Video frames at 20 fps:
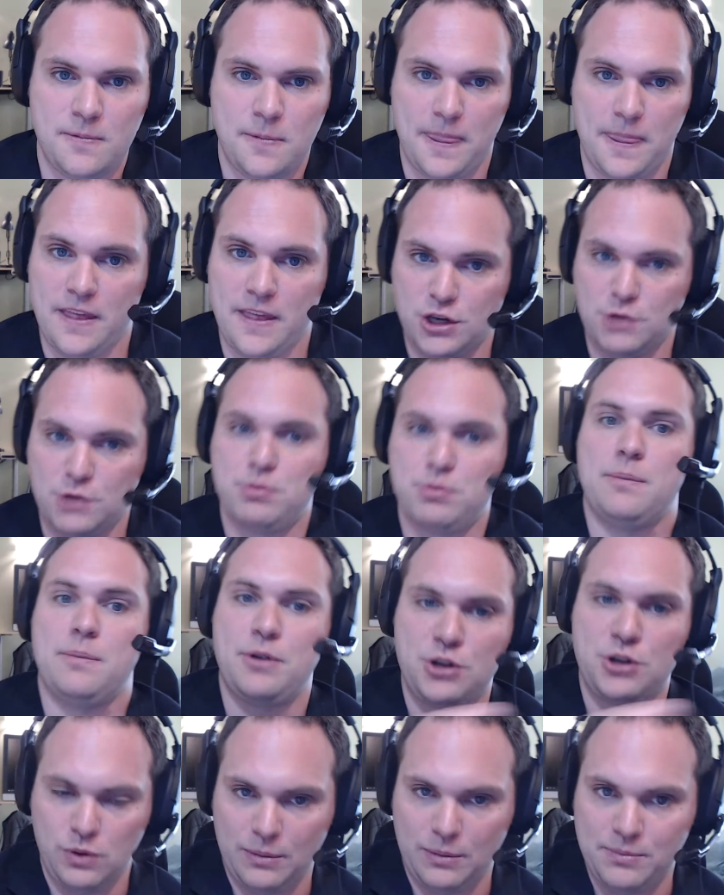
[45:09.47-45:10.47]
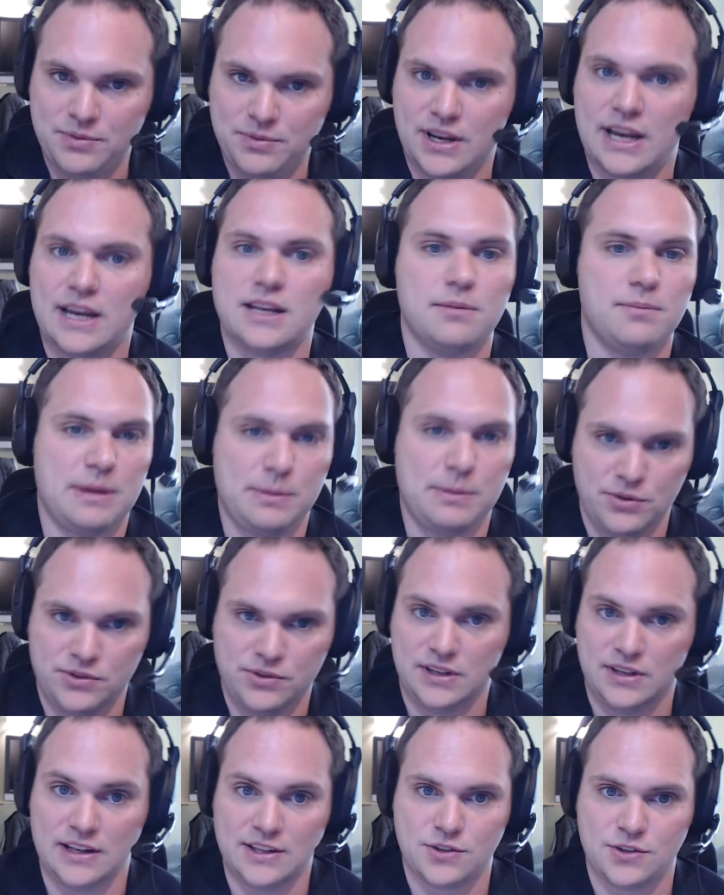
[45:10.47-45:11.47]
And then you put up on your website and people say
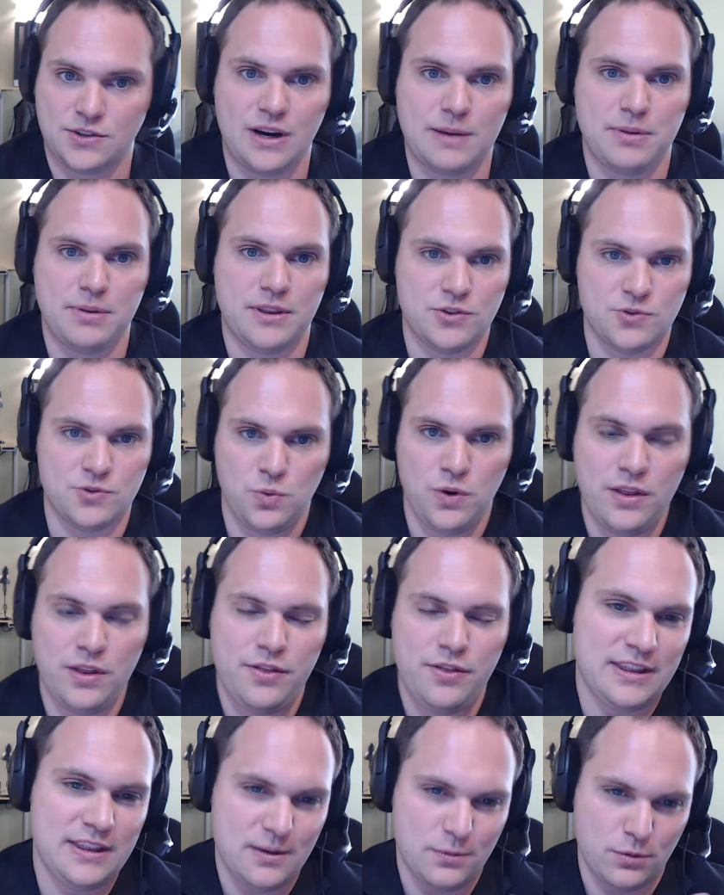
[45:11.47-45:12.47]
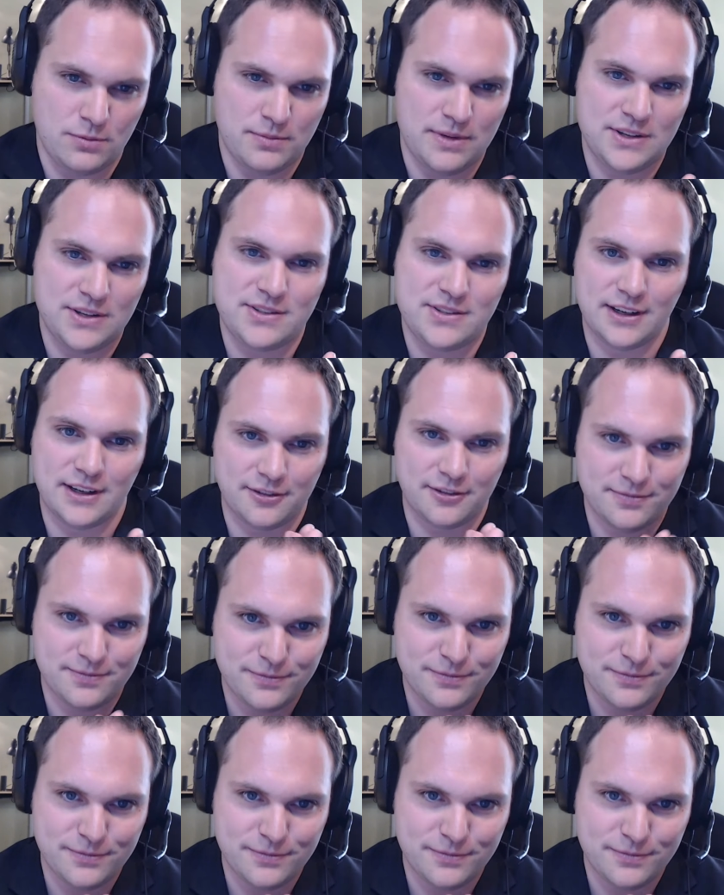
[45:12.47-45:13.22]
that's great, but there's one thing that we're missing